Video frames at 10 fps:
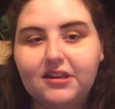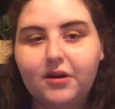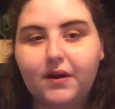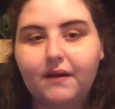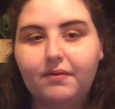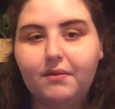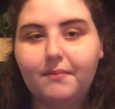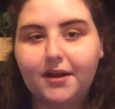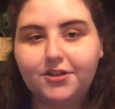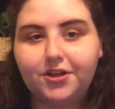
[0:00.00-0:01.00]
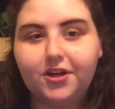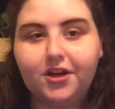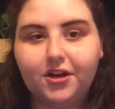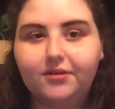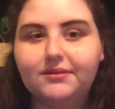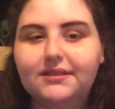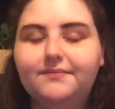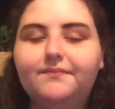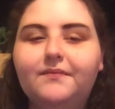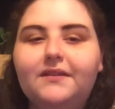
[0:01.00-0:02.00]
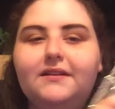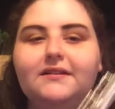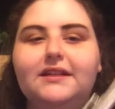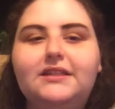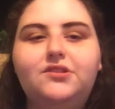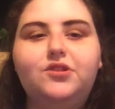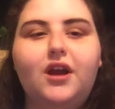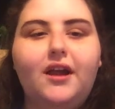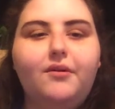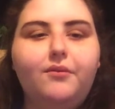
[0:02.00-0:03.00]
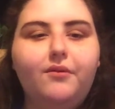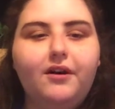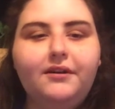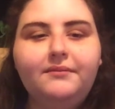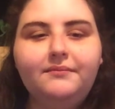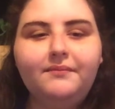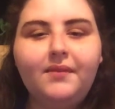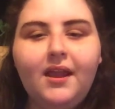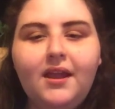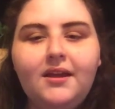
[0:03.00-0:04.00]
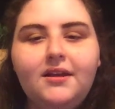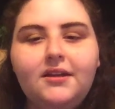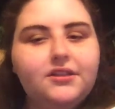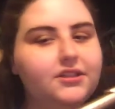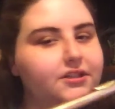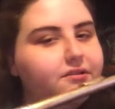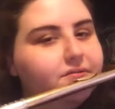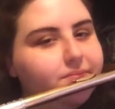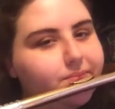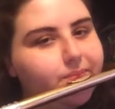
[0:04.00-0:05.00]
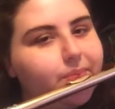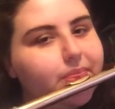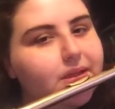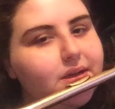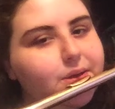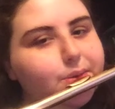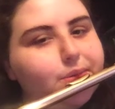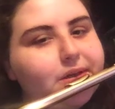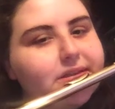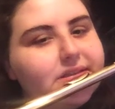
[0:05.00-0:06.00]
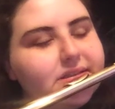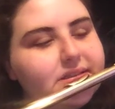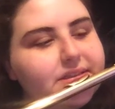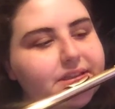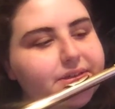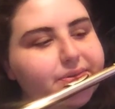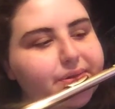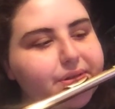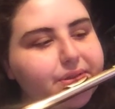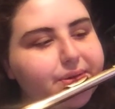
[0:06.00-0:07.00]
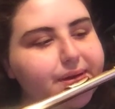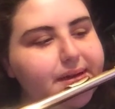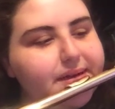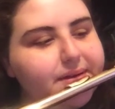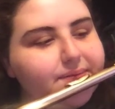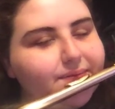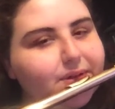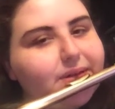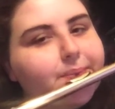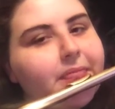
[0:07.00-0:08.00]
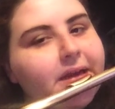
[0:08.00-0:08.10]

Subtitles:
note of the measure goes. Let's try. 1, 2, 1, 2, 3, 4.